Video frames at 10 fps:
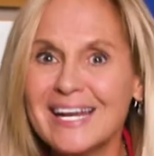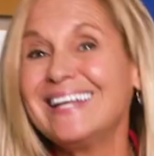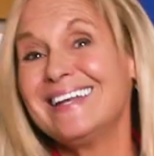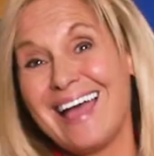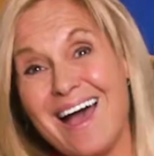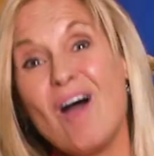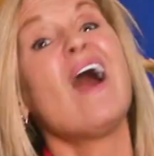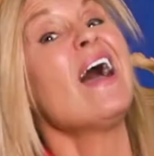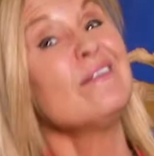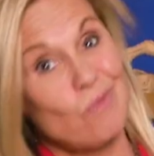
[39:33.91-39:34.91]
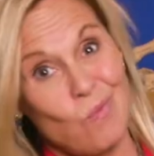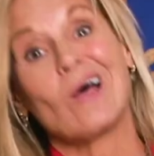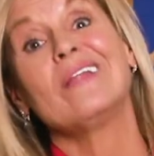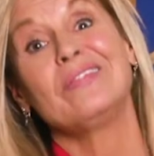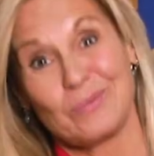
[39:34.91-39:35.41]
And now I've
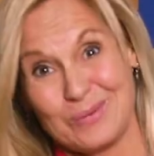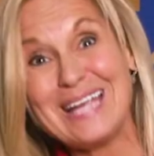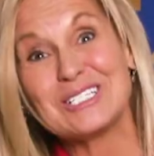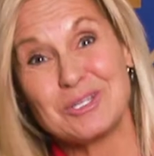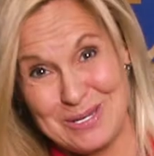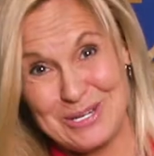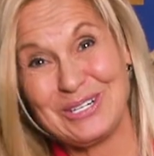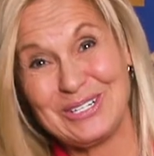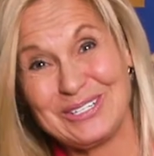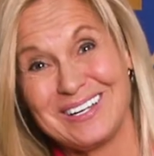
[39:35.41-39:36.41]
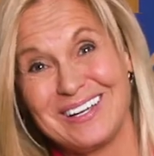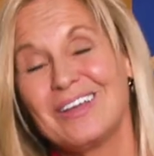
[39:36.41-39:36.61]
won the right to be heard.